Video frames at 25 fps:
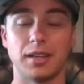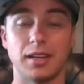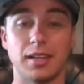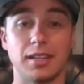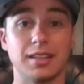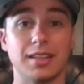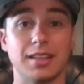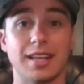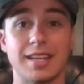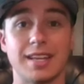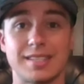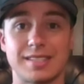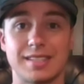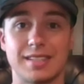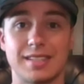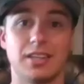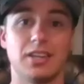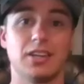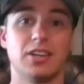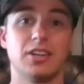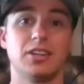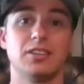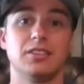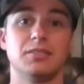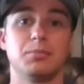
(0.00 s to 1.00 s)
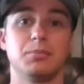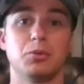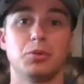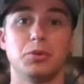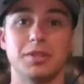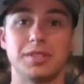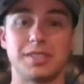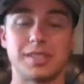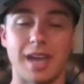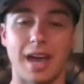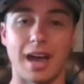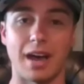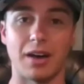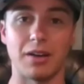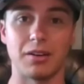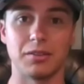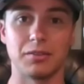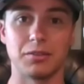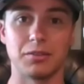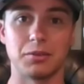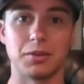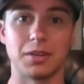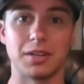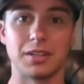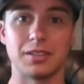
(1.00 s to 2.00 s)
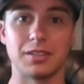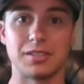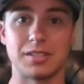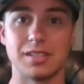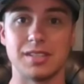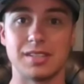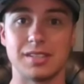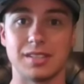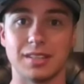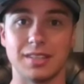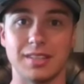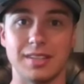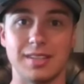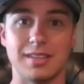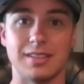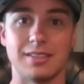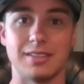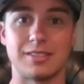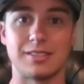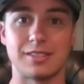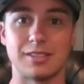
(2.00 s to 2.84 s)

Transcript: and less than 100 points out of the regular season lead.